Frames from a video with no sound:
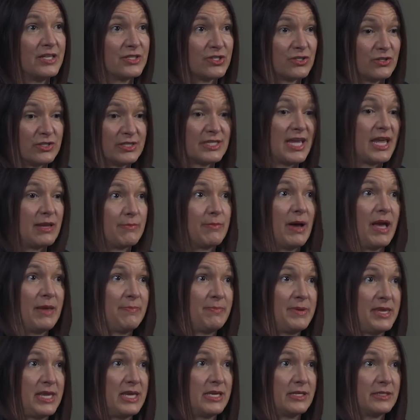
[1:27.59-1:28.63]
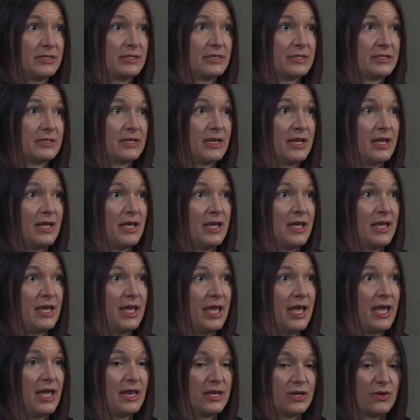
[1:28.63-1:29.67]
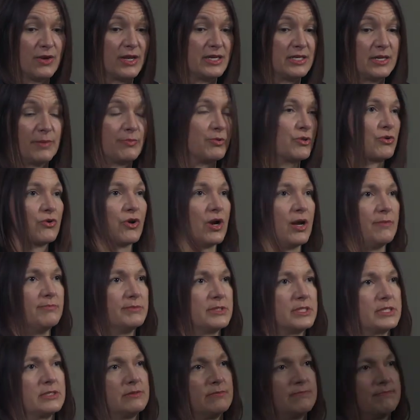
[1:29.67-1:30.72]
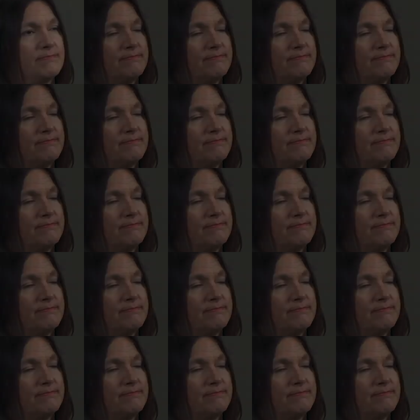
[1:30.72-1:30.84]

So don't take my piece and you end up with crumbs.